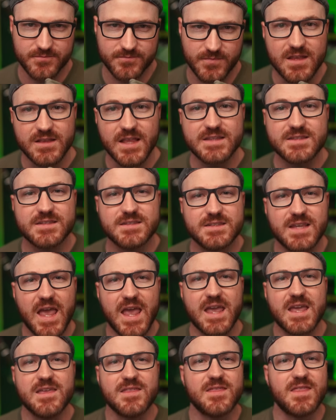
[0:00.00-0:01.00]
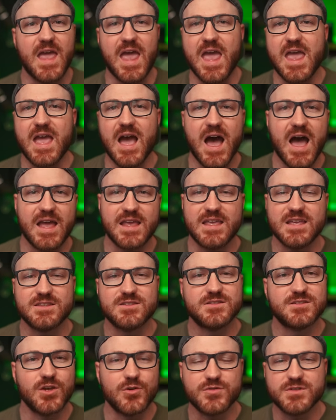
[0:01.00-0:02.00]
And let's say the AI gets
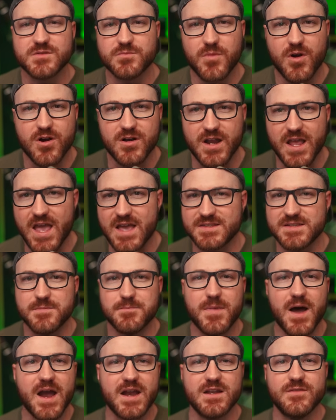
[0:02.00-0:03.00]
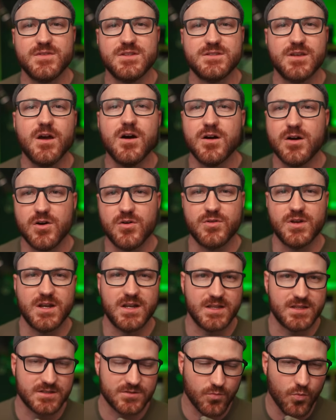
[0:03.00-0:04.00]
so smart it has a mind of its own
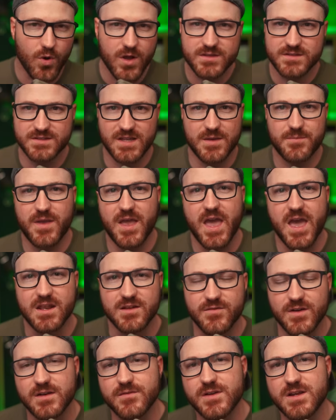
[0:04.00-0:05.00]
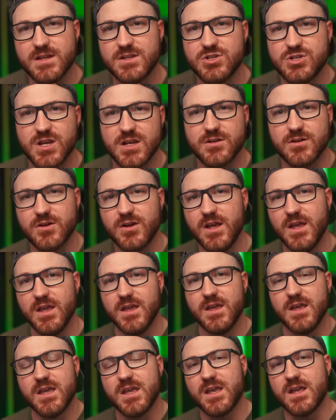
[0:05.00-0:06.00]
and it's one step ahead of every cheater
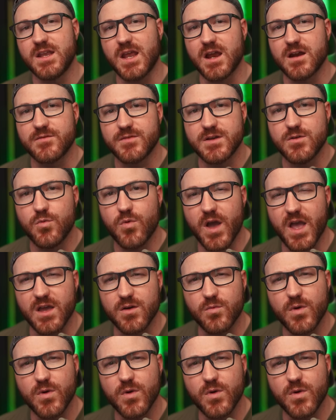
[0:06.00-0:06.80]
in every way.